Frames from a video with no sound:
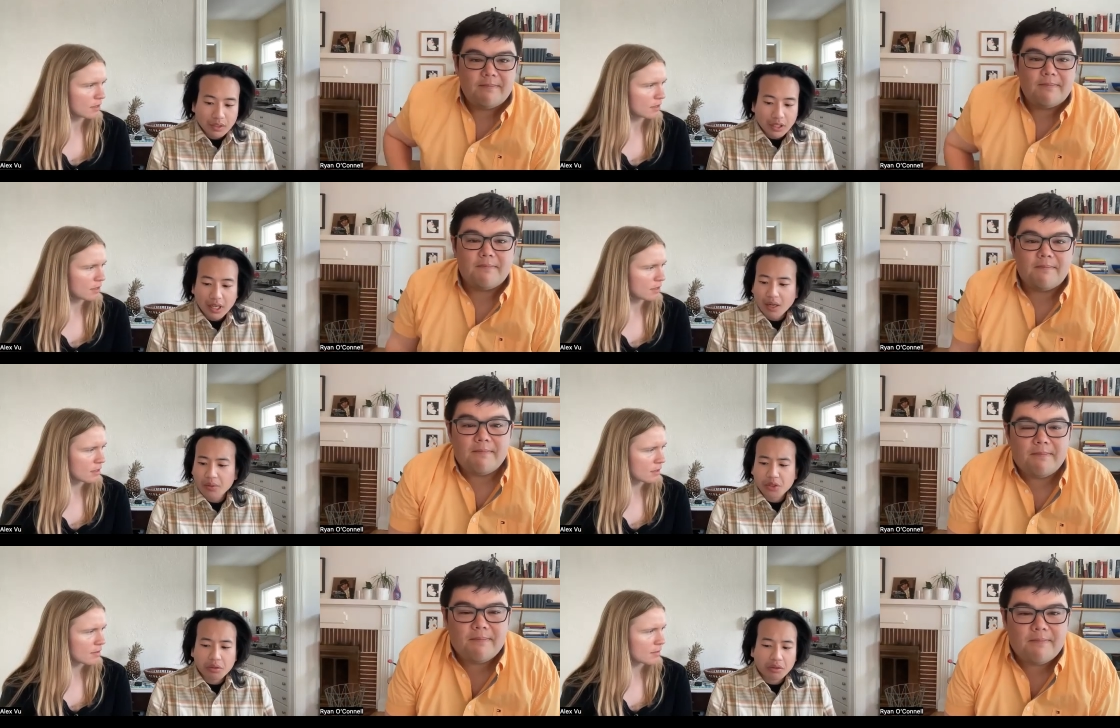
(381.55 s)
Speaker 1: Yeah, I
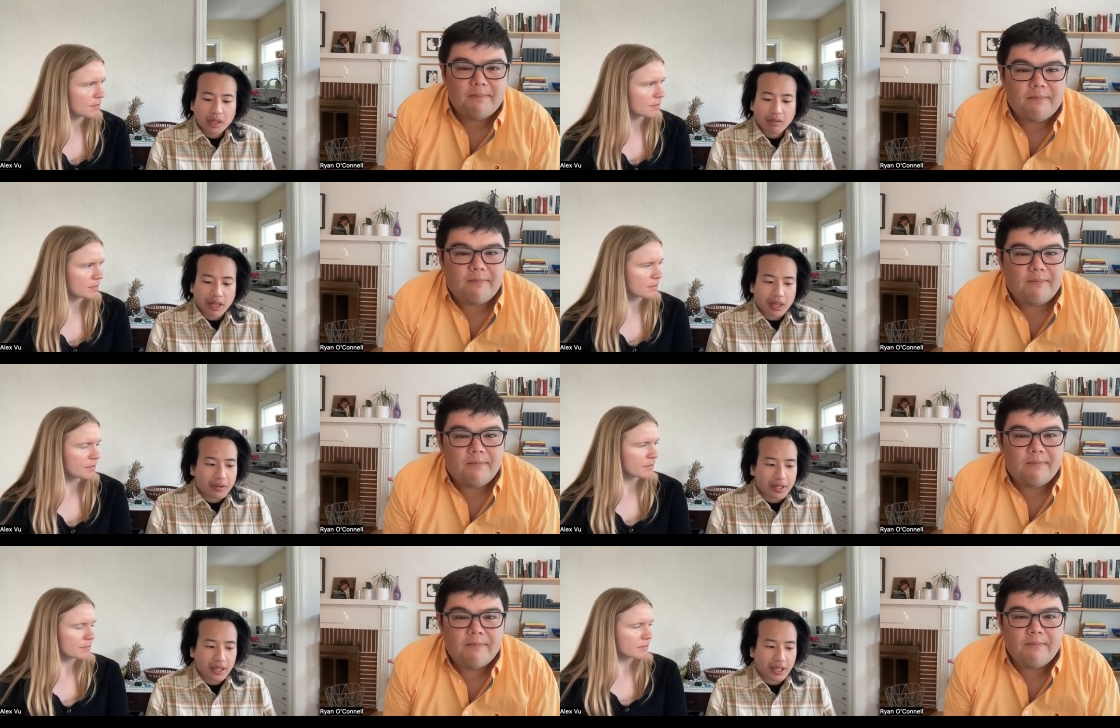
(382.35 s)
was Googling around
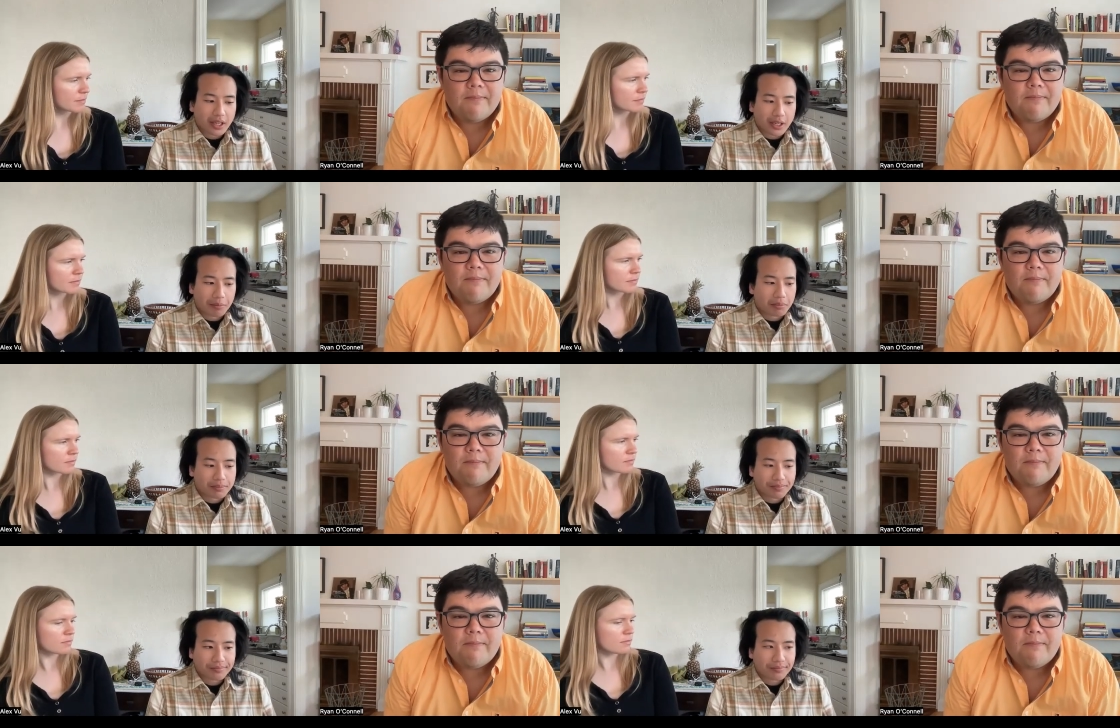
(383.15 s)
and then I
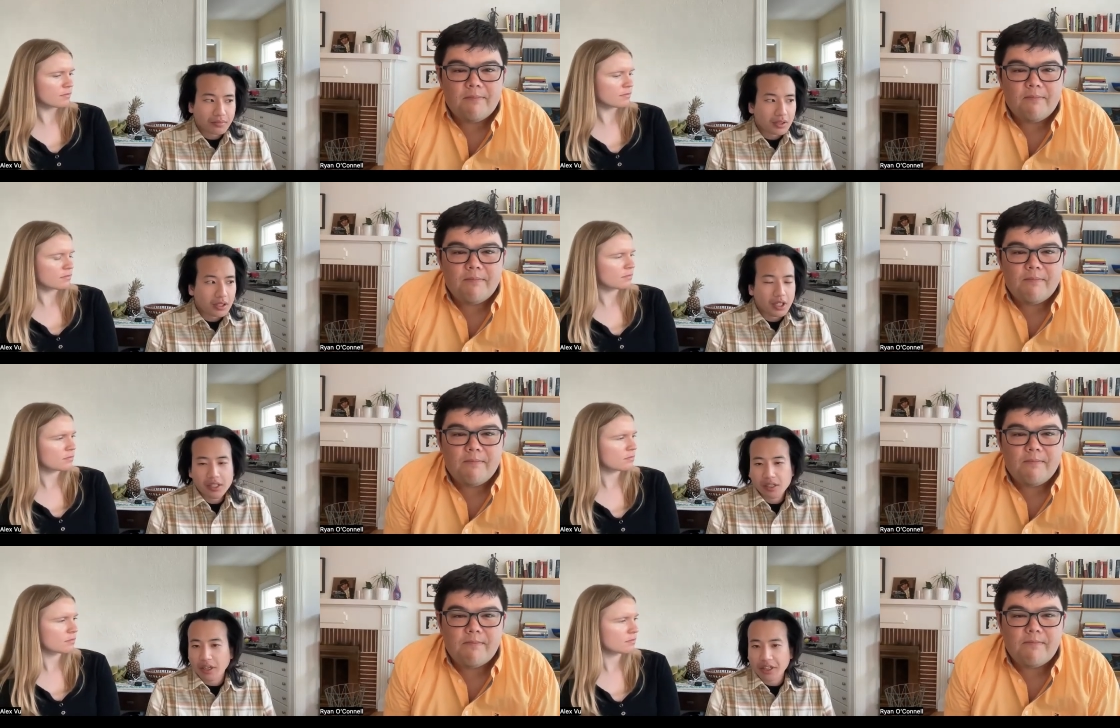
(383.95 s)

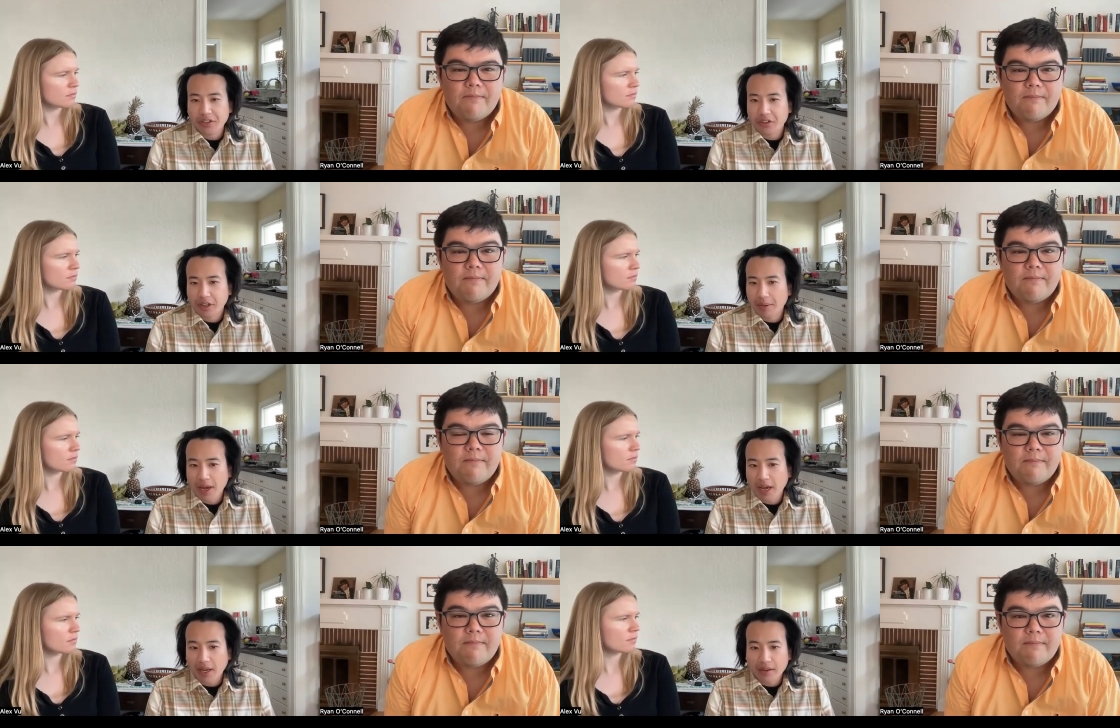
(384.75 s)
saw an Instagram
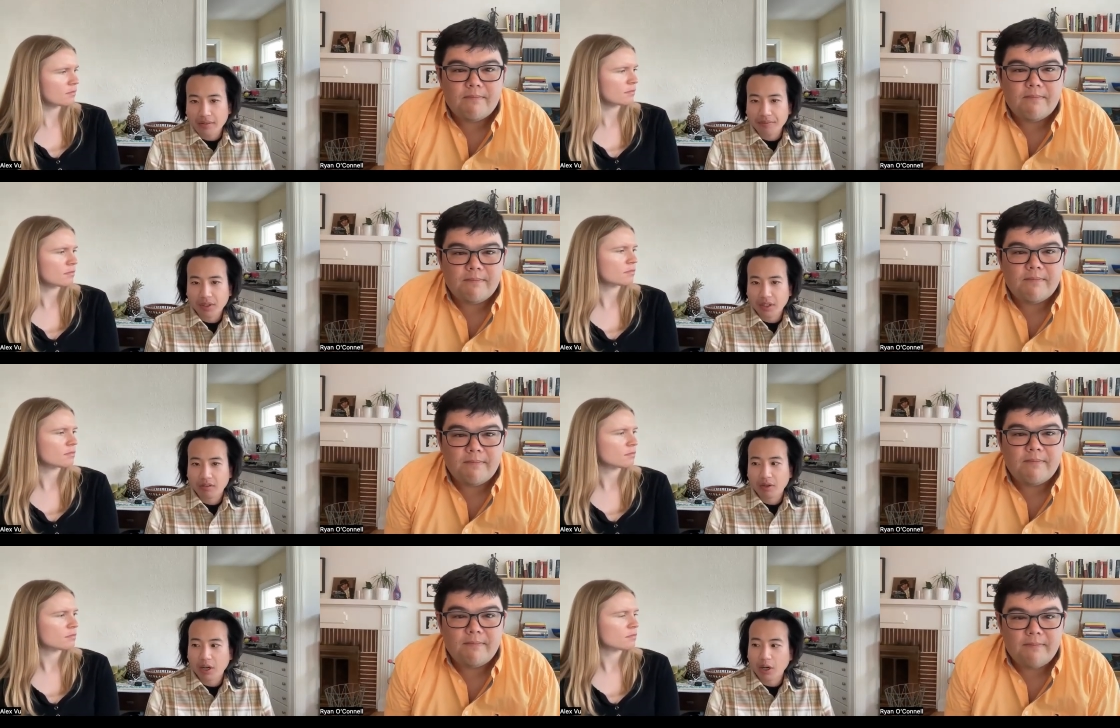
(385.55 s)
ad on
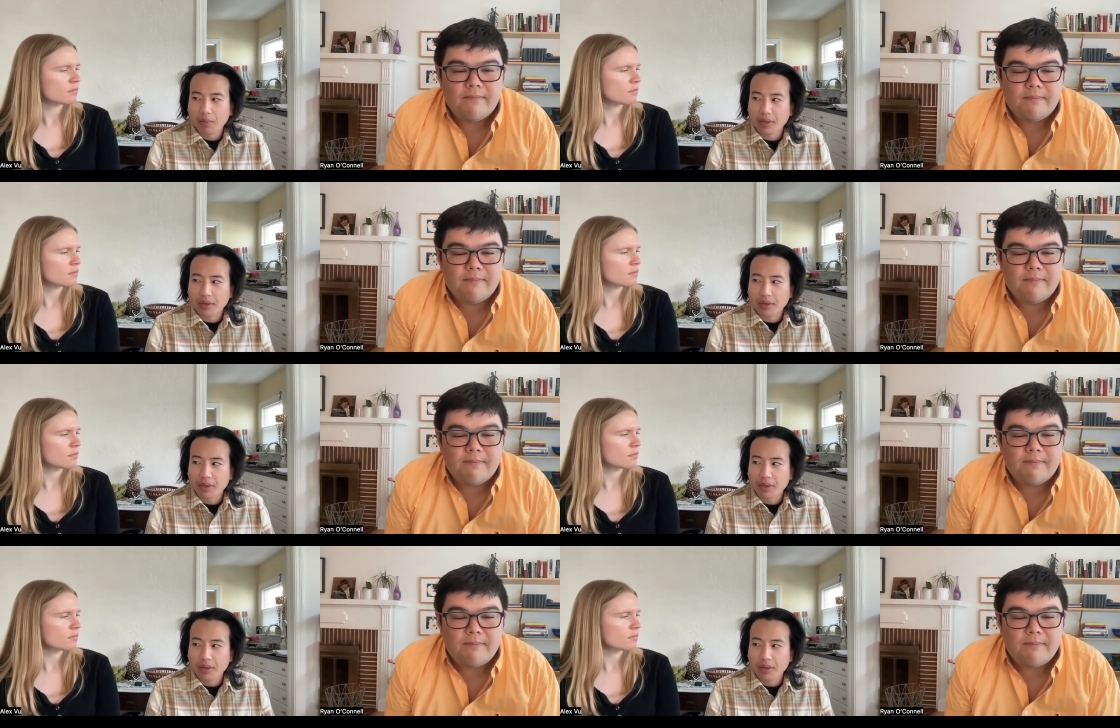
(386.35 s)
Realm.